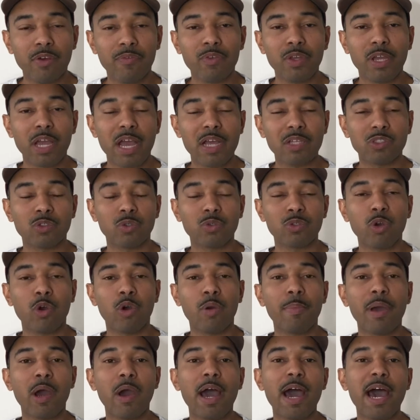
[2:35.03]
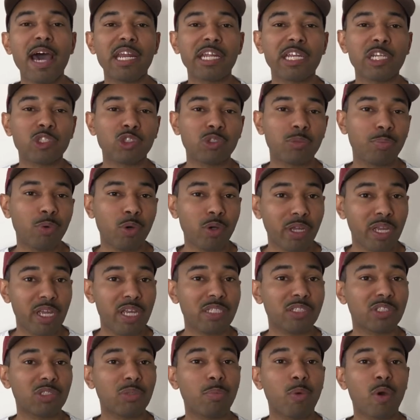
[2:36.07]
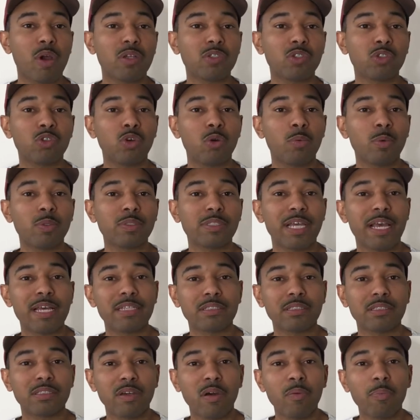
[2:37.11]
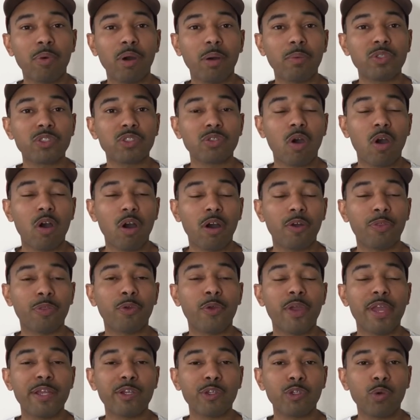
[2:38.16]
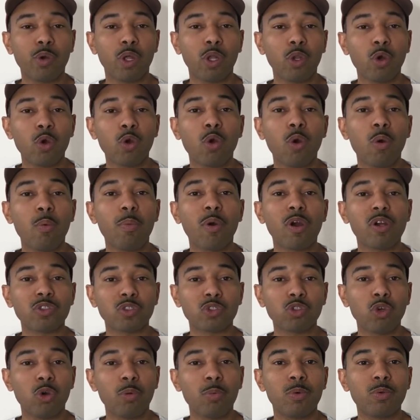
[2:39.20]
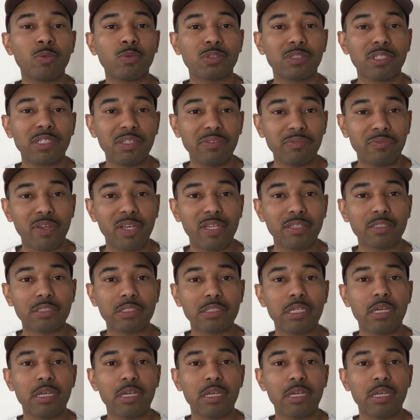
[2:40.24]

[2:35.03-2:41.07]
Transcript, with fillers: if you guys don't know, about how to get your book into Barnes and Nobles as a self-published author and do a local Barnes and Nobles event.